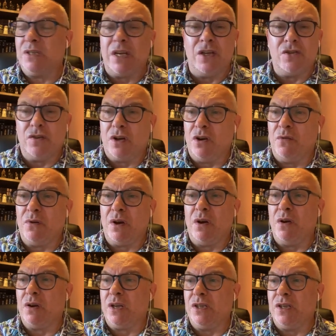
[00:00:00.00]
sensory
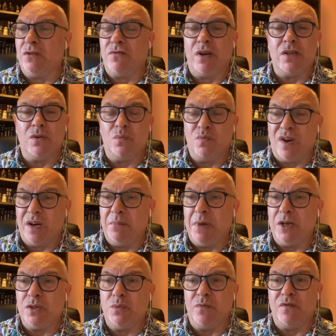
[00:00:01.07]
consideration,
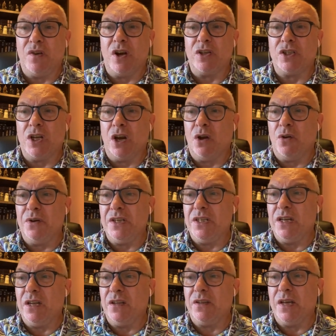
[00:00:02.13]
already mentioned with regards to
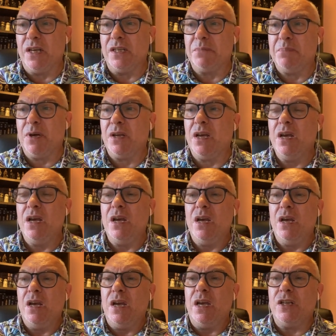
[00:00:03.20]
lighting and things, but
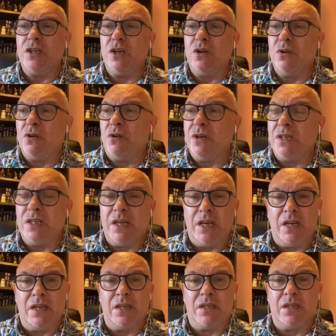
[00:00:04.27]
it's a good
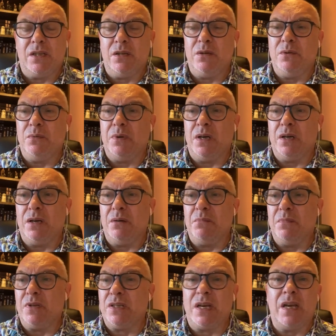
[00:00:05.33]
idea
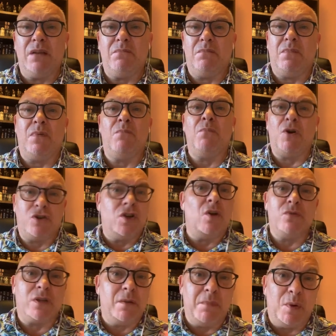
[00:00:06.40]
to say, my
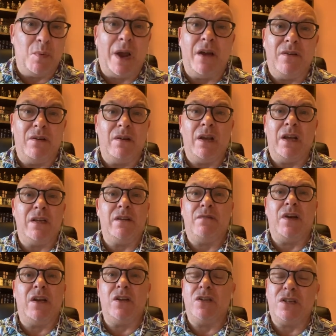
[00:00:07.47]
child's going to be wearing ear
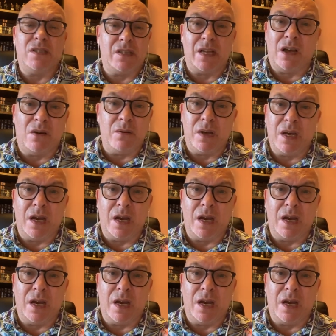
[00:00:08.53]
defenders, is that